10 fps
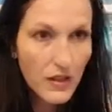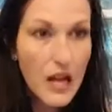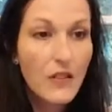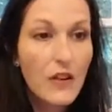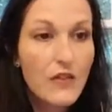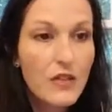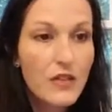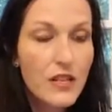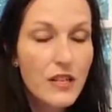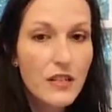I love Third
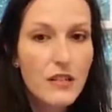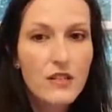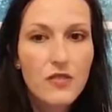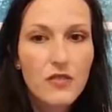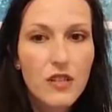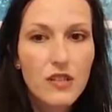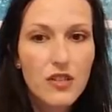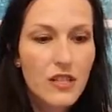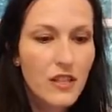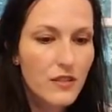Day. They they
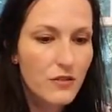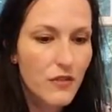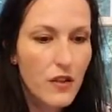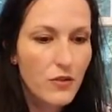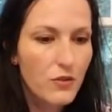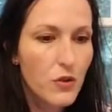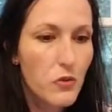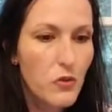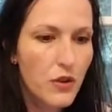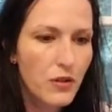just had their final
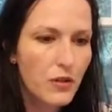tour.